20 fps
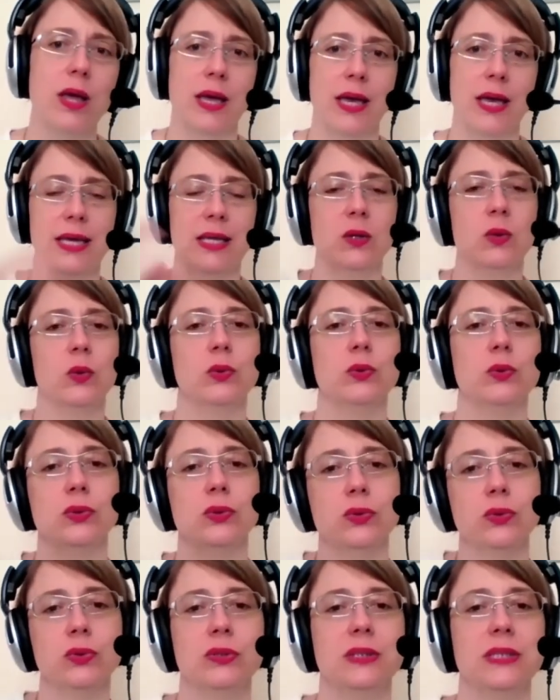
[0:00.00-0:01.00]
in order
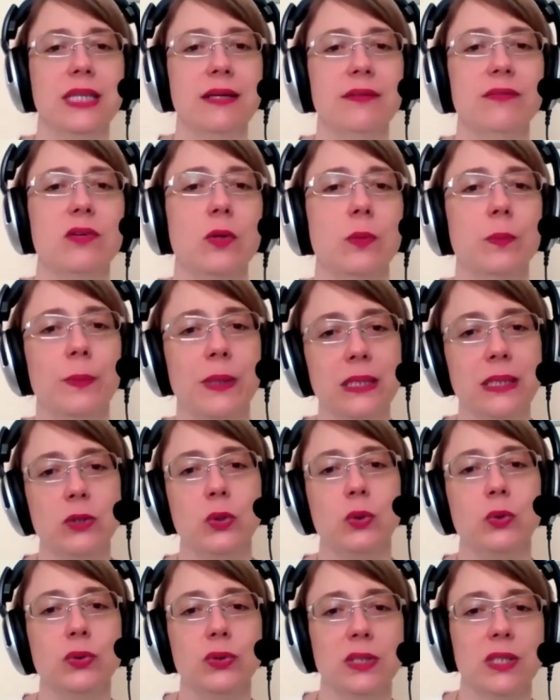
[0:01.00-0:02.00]
to develop and
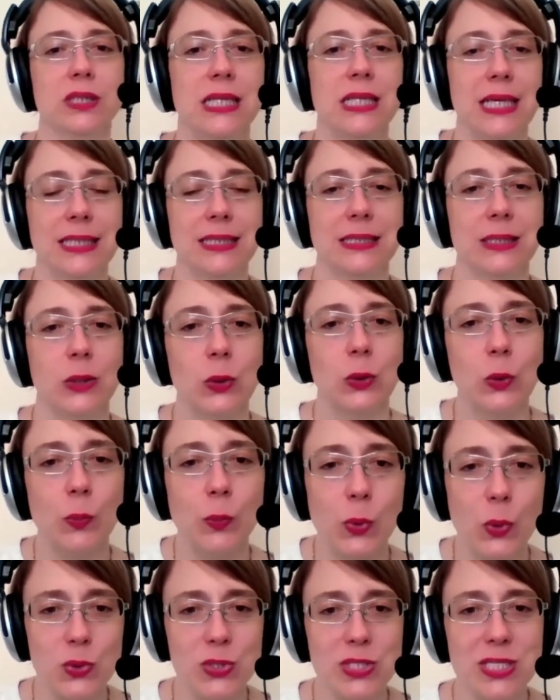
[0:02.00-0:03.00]
use the lexical
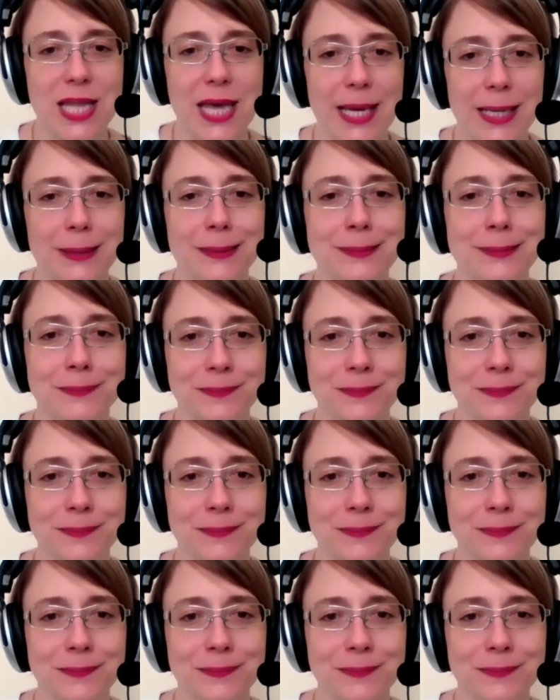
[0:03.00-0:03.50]
approach then.